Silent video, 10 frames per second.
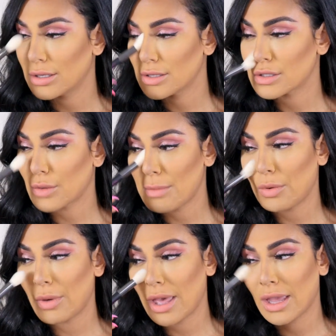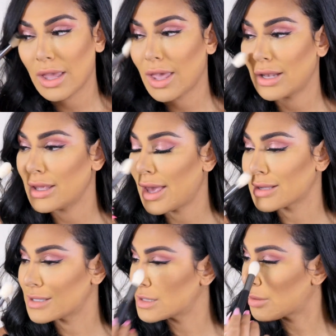swipe away any
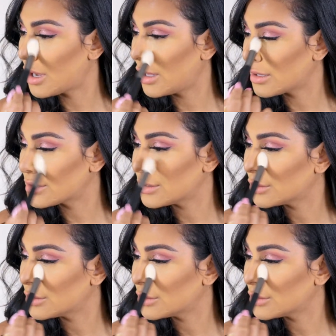excess product.